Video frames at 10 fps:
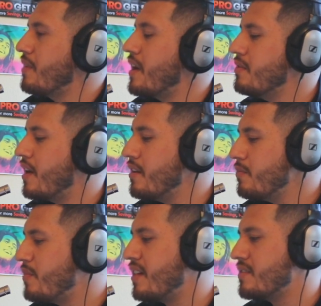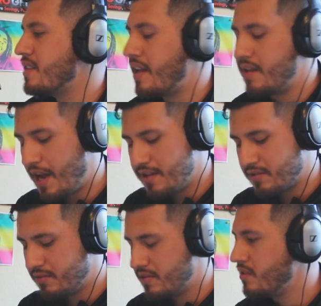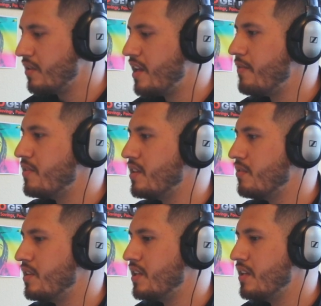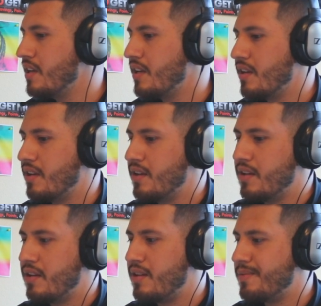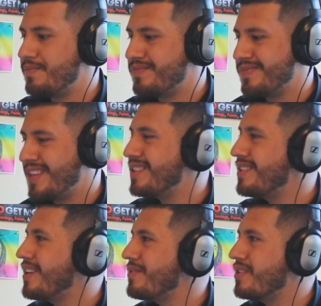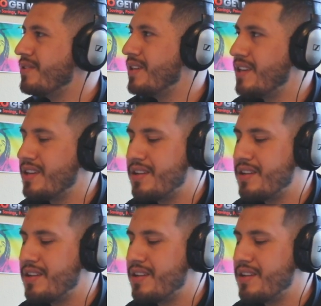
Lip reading: How do you balance that in high school and still get everything you need, get done everything you need to get